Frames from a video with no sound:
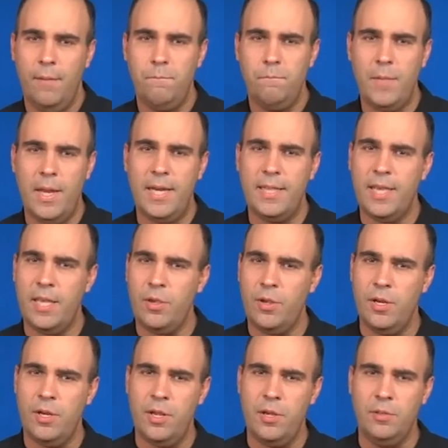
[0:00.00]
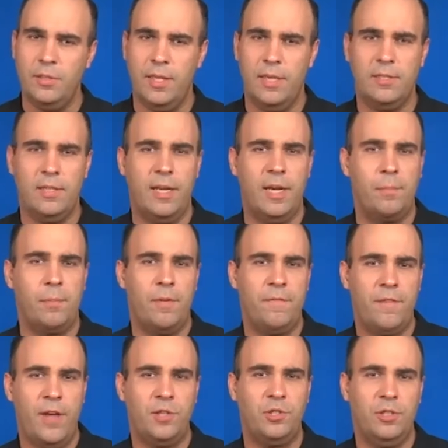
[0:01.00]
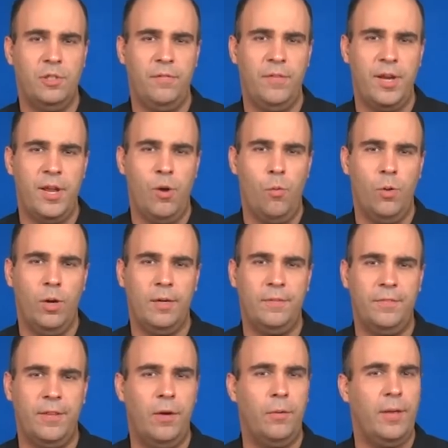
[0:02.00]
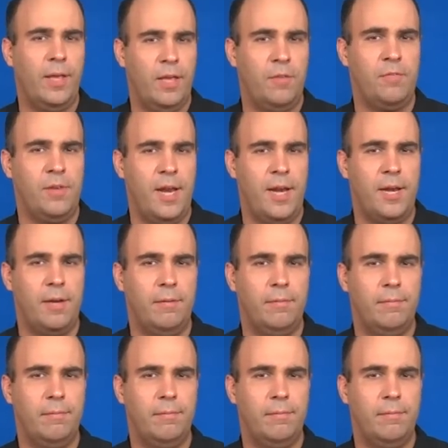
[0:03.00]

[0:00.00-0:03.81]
meaning that you can use this in a professional video workflow if needed.